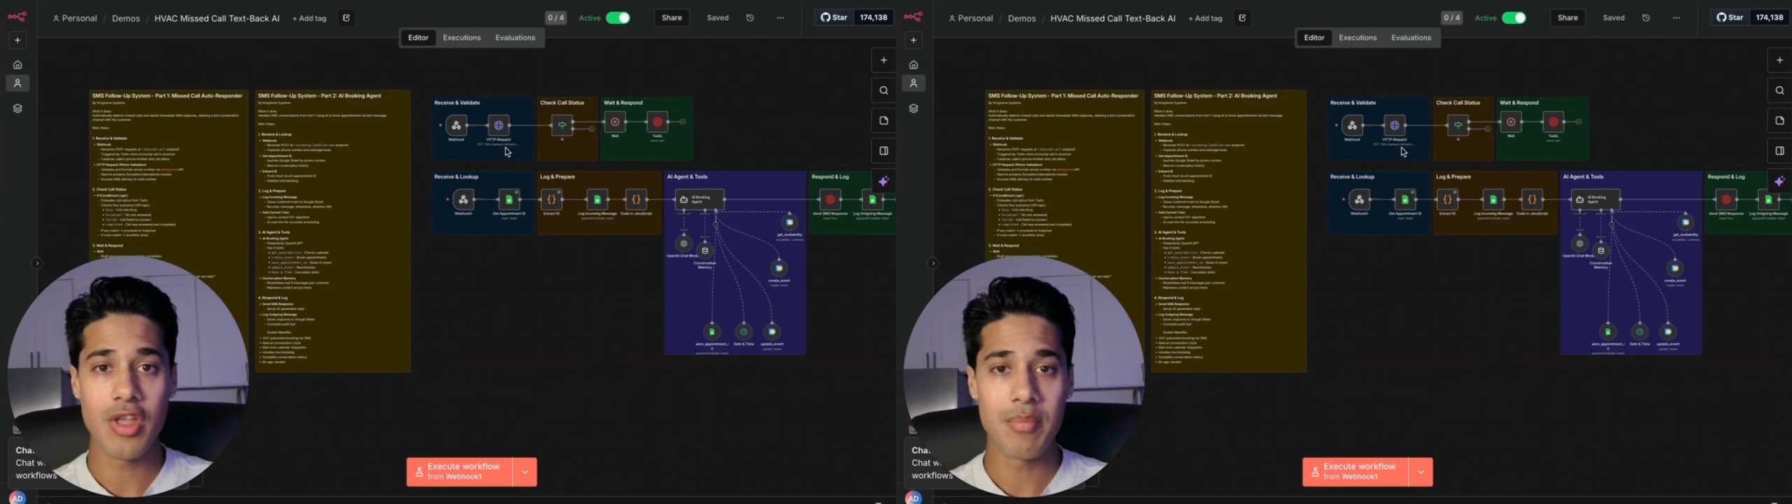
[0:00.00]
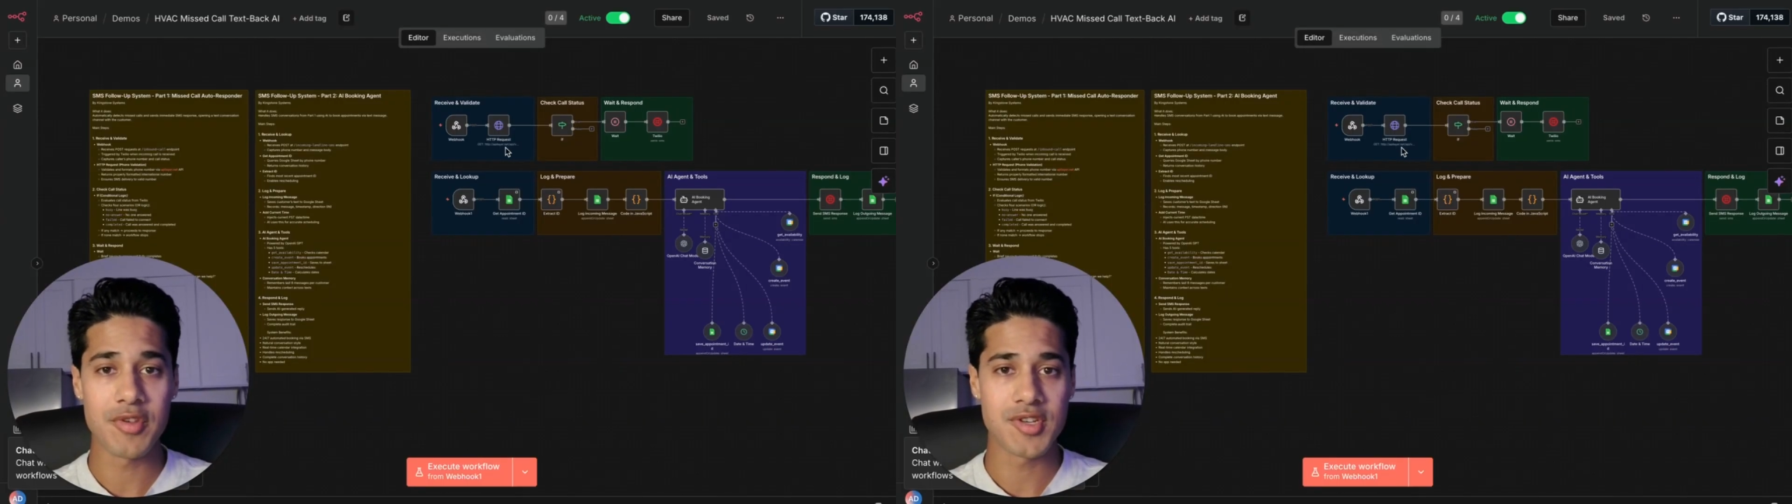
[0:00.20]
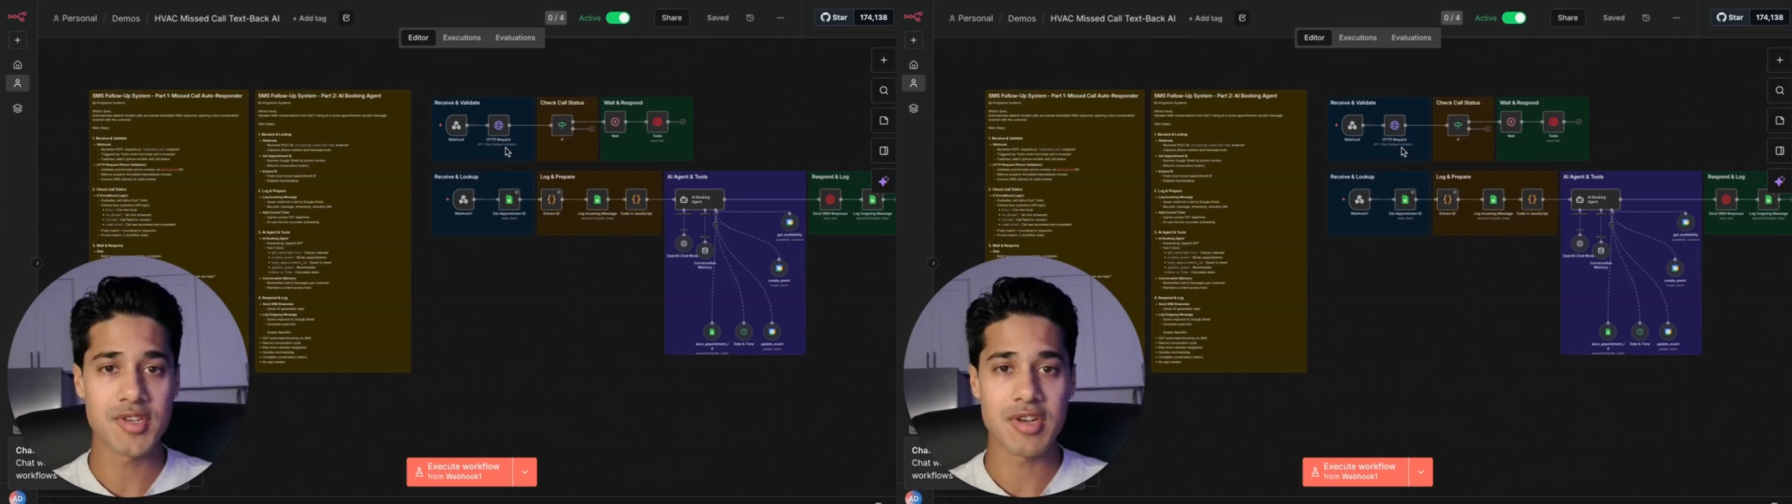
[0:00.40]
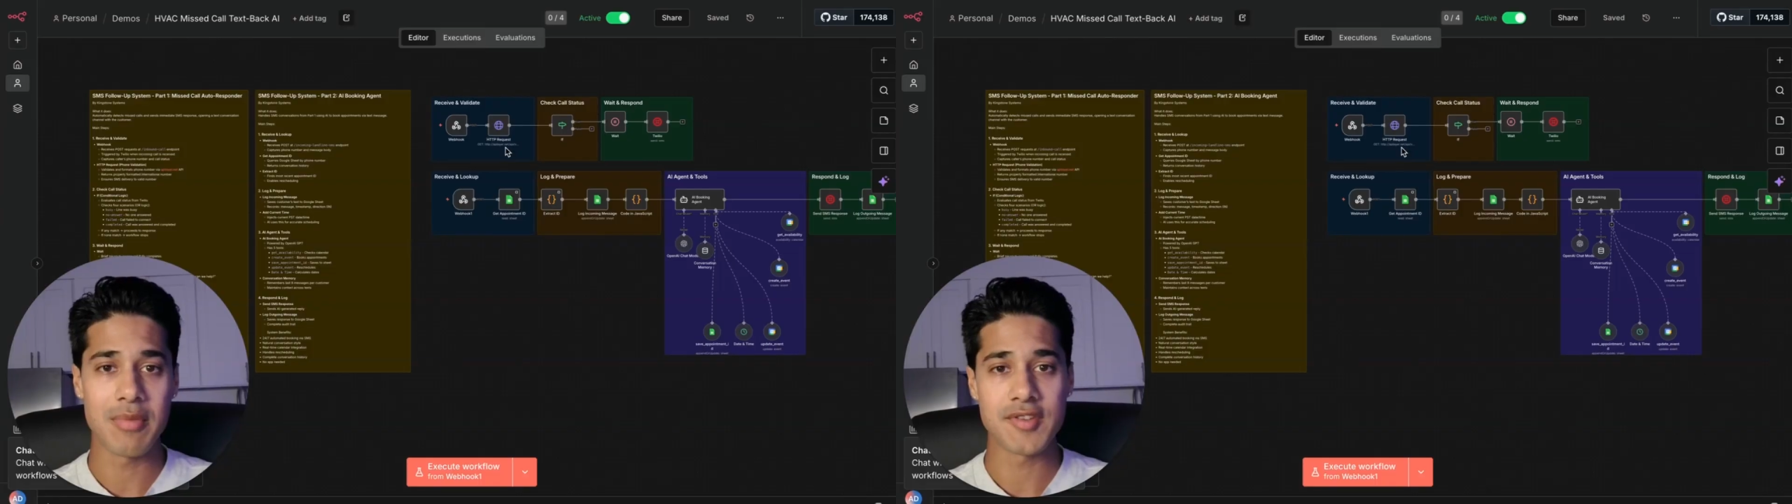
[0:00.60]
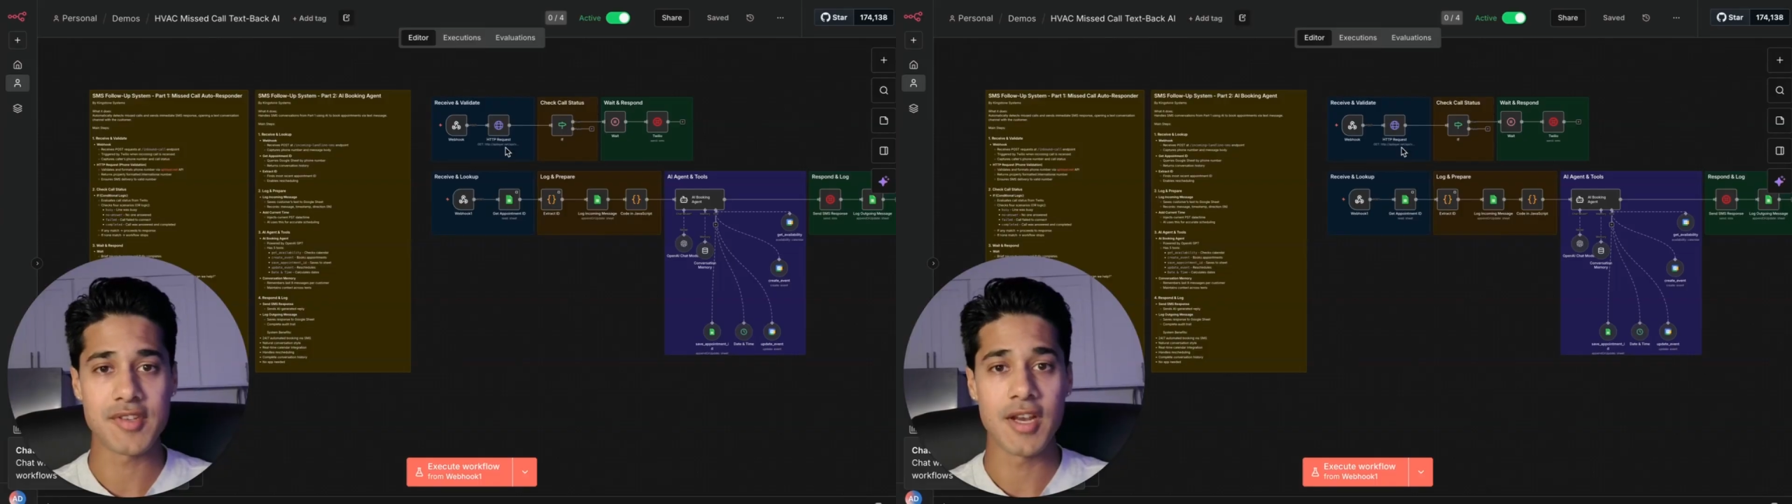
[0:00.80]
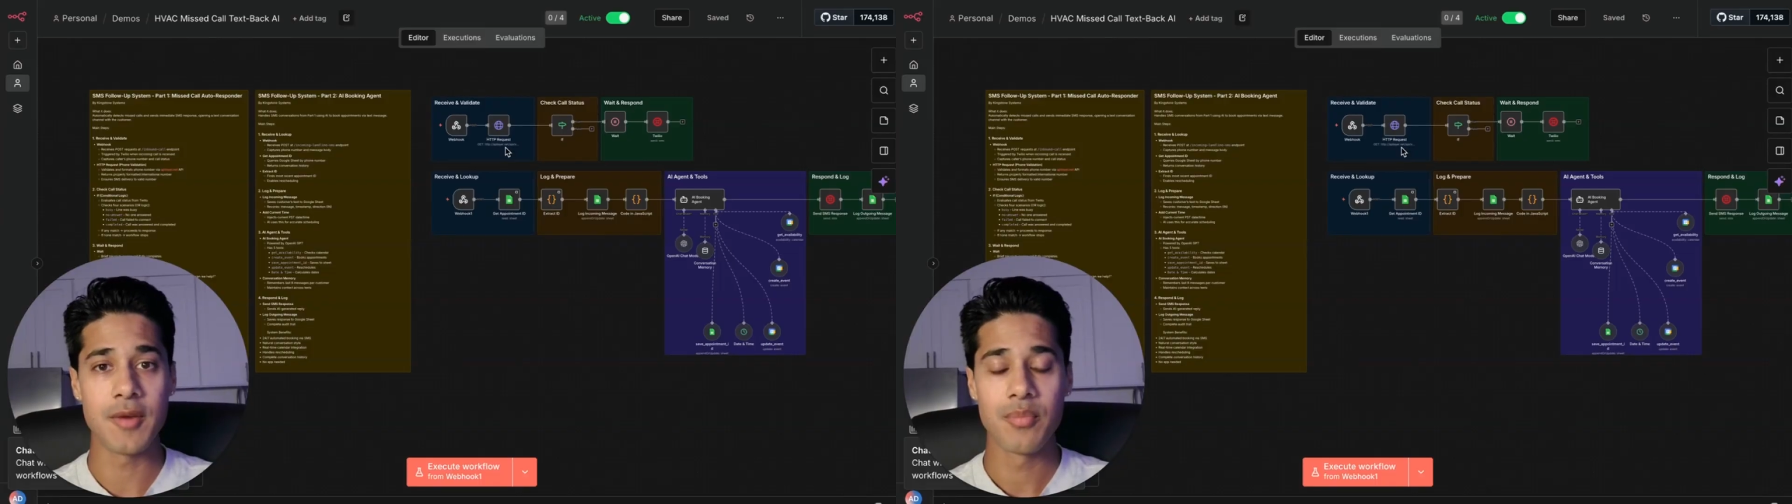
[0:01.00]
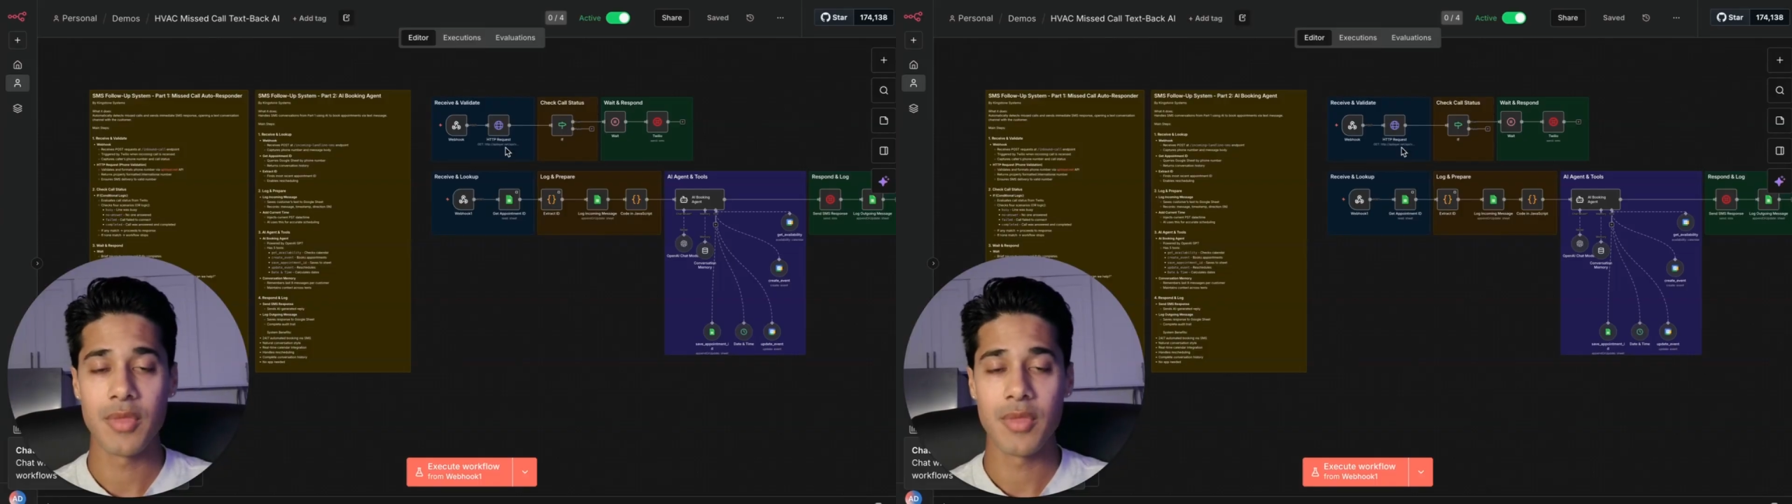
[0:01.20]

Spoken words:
them the system and say,